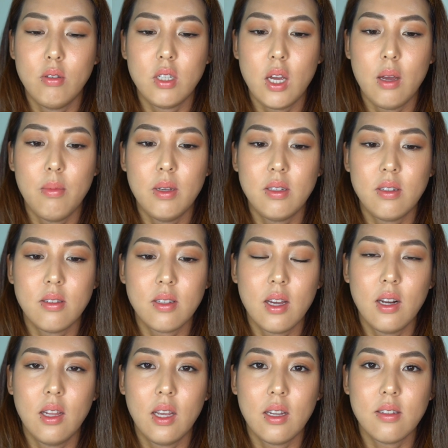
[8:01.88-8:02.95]
no tub. It's just
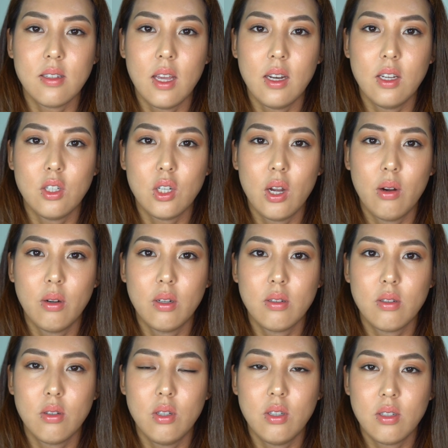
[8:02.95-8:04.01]
kind of like a standing shower.
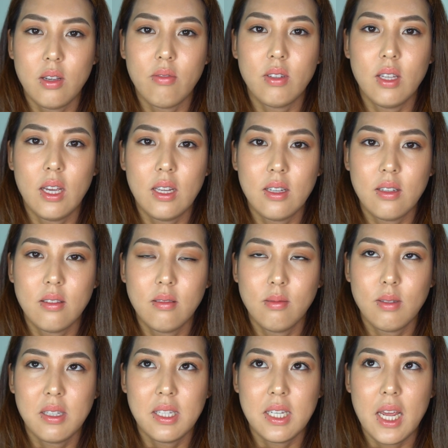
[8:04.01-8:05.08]
So you just have to like
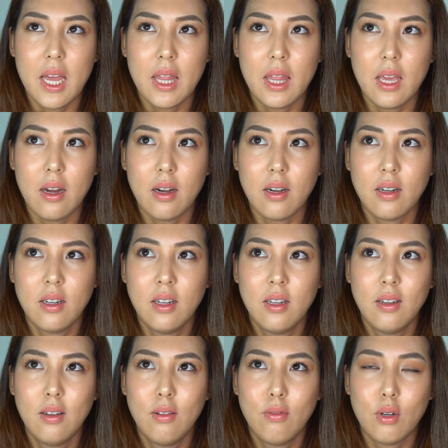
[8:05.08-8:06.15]
stand there
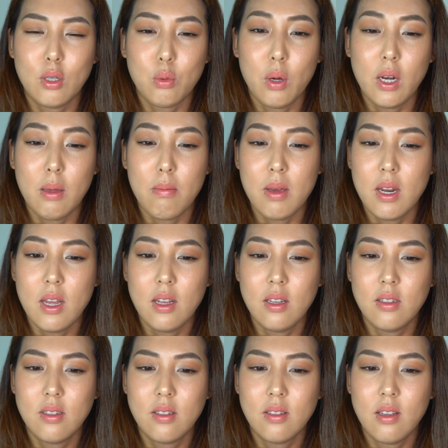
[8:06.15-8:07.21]
for 20
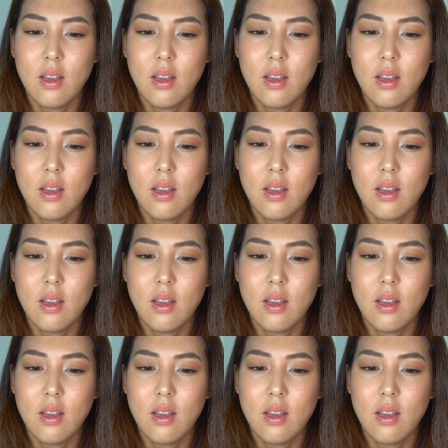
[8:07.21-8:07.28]
minutes.